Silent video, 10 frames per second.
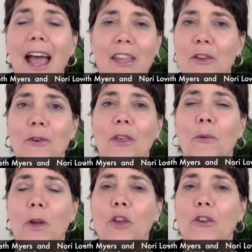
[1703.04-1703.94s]
You
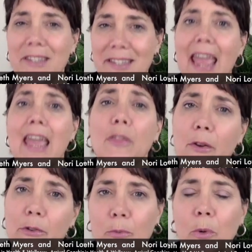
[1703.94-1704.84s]
when you're saying
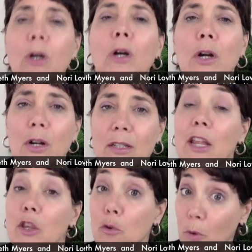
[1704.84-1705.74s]
those words
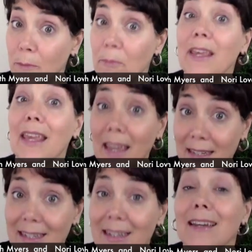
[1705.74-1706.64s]
and you
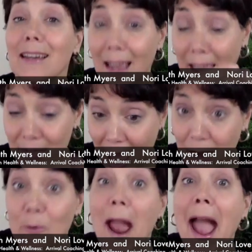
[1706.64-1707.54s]
repeat that
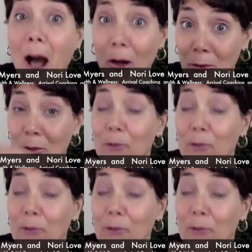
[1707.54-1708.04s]
round,